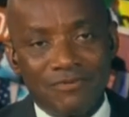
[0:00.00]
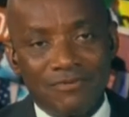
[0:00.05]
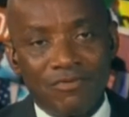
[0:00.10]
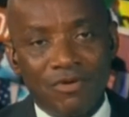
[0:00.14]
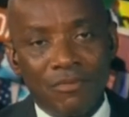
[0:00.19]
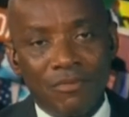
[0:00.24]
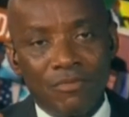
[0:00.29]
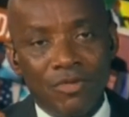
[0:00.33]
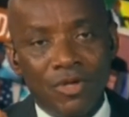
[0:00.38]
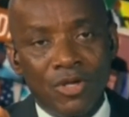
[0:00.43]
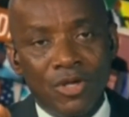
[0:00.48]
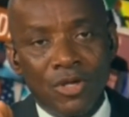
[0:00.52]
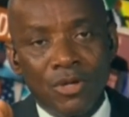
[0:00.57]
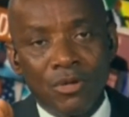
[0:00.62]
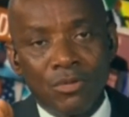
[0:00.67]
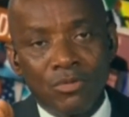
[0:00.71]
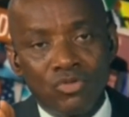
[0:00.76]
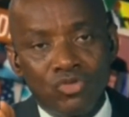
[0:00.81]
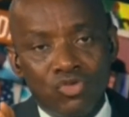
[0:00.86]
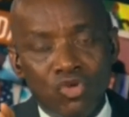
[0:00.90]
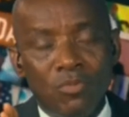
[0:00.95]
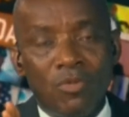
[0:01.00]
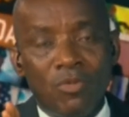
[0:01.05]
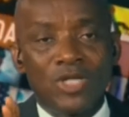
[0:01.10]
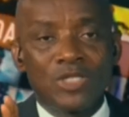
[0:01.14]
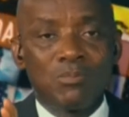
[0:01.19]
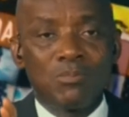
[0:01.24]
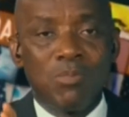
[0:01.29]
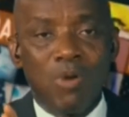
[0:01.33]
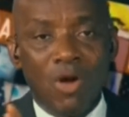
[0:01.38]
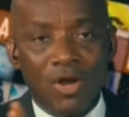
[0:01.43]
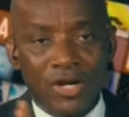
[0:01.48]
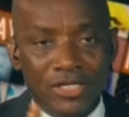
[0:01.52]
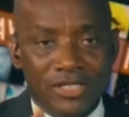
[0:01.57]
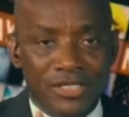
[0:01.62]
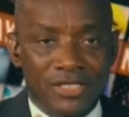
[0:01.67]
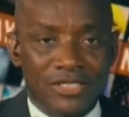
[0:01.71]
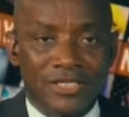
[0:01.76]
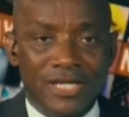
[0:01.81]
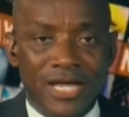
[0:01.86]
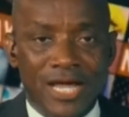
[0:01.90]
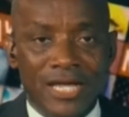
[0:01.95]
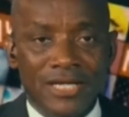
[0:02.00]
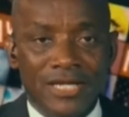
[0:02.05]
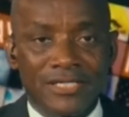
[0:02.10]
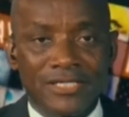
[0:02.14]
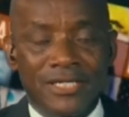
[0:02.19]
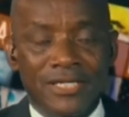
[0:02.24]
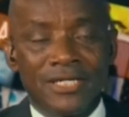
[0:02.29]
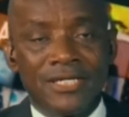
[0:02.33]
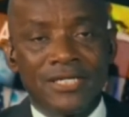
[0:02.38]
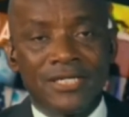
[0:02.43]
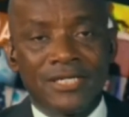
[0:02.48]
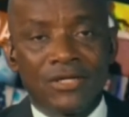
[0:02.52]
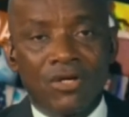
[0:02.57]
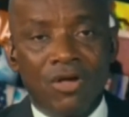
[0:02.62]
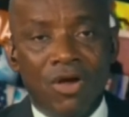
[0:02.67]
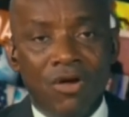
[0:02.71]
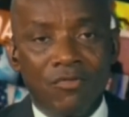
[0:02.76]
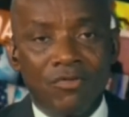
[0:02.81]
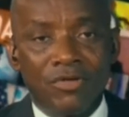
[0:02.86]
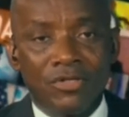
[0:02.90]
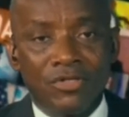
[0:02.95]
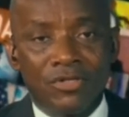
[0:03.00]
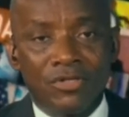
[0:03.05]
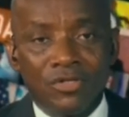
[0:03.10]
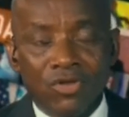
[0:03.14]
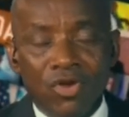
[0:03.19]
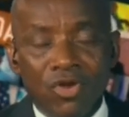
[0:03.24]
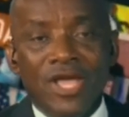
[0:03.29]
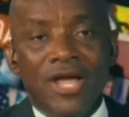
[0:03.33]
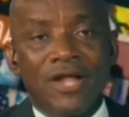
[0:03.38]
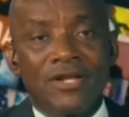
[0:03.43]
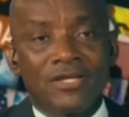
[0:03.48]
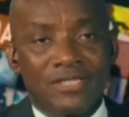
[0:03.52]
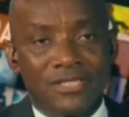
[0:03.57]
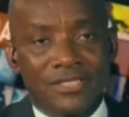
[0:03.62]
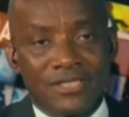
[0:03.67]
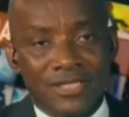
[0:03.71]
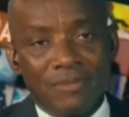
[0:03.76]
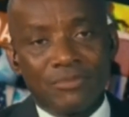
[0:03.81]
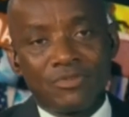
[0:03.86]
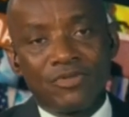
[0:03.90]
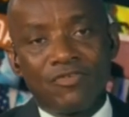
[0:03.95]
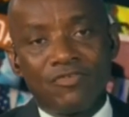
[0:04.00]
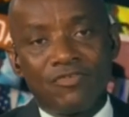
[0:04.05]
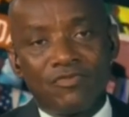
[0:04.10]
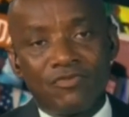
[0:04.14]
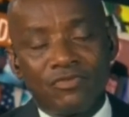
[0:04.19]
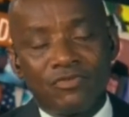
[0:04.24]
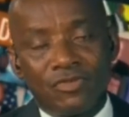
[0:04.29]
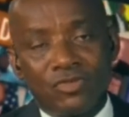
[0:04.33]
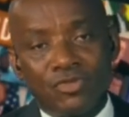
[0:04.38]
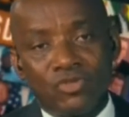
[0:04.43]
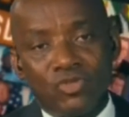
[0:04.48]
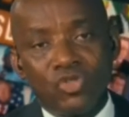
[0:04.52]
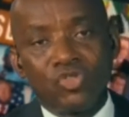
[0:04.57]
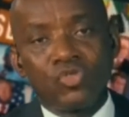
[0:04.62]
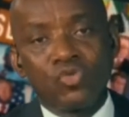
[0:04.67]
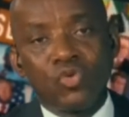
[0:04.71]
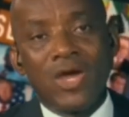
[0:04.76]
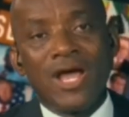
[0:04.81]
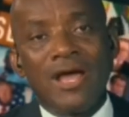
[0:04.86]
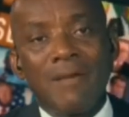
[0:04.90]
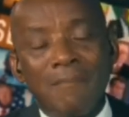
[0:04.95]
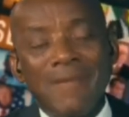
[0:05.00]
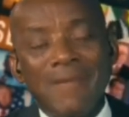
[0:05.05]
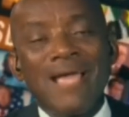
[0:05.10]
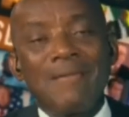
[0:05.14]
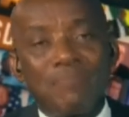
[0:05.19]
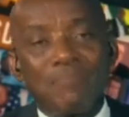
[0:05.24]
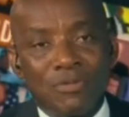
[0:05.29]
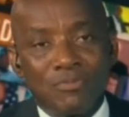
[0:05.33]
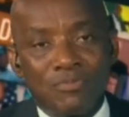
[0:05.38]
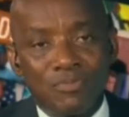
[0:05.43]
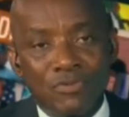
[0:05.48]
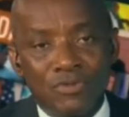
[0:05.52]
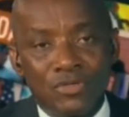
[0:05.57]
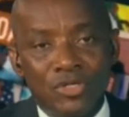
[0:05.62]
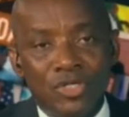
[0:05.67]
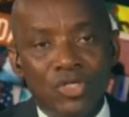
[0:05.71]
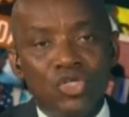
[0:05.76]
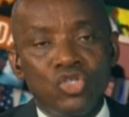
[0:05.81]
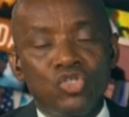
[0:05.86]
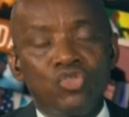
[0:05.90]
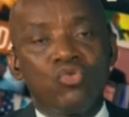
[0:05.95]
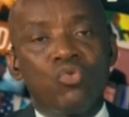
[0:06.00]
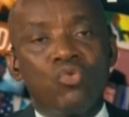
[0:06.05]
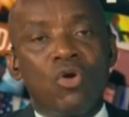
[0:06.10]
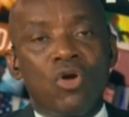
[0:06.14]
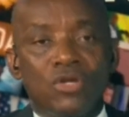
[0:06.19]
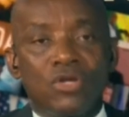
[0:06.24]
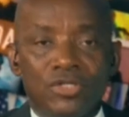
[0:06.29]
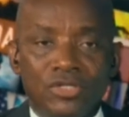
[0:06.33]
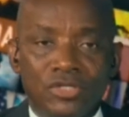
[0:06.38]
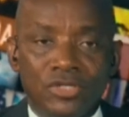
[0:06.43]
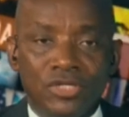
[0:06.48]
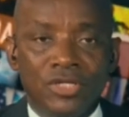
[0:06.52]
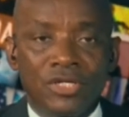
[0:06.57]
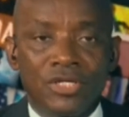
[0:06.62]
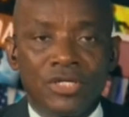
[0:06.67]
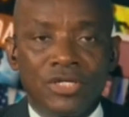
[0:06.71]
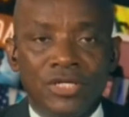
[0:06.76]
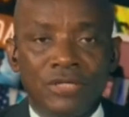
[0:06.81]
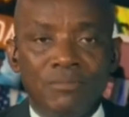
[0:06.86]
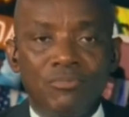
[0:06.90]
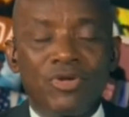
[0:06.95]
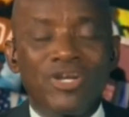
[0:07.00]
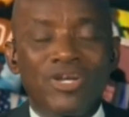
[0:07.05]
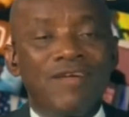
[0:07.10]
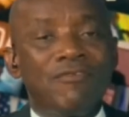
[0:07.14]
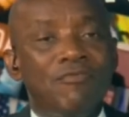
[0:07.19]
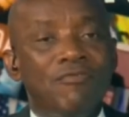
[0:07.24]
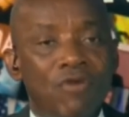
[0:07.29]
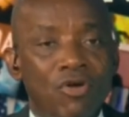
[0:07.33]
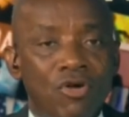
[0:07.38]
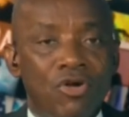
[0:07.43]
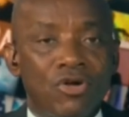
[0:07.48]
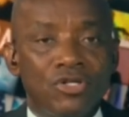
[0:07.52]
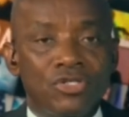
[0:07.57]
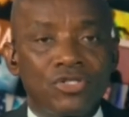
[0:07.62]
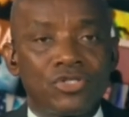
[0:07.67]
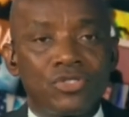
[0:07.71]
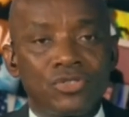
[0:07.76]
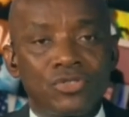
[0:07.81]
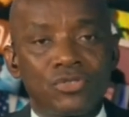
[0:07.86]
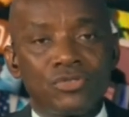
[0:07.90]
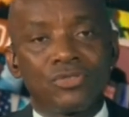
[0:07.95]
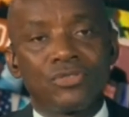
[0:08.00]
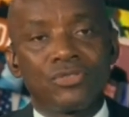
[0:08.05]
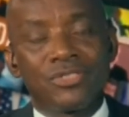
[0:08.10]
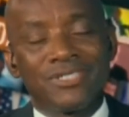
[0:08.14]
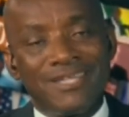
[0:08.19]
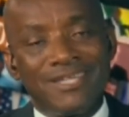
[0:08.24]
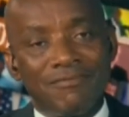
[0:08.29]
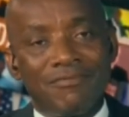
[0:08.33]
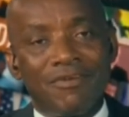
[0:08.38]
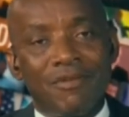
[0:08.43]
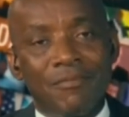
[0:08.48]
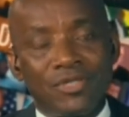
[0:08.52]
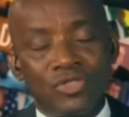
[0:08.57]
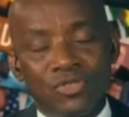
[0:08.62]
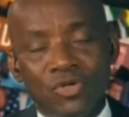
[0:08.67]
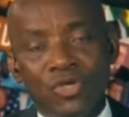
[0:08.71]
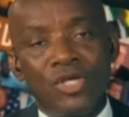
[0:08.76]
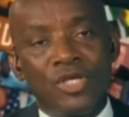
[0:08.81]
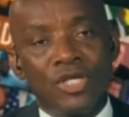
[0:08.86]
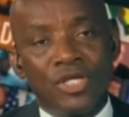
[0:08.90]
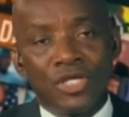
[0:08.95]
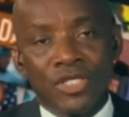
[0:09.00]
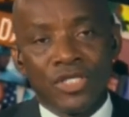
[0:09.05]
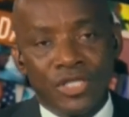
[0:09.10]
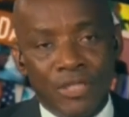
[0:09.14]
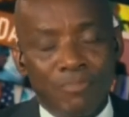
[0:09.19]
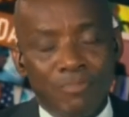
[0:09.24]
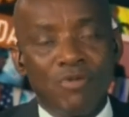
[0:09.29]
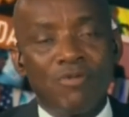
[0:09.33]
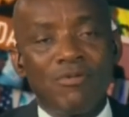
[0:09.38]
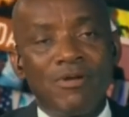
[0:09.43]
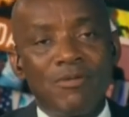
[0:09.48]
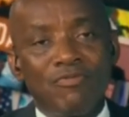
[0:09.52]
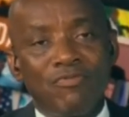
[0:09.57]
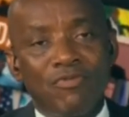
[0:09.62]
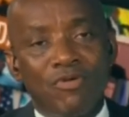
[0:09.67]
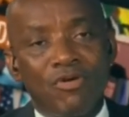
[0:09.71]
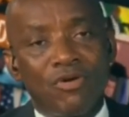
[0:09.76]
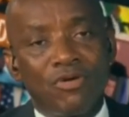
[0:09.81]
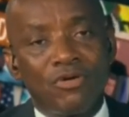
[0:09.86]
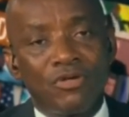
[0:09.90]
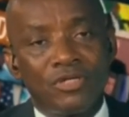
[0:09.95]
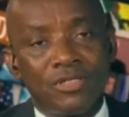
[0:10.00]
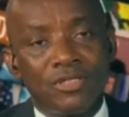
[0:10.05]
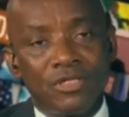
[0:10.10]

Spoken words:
from too much politics and, you know, loyalty in terms of those who are my people towards a broader focus to development. So the problem for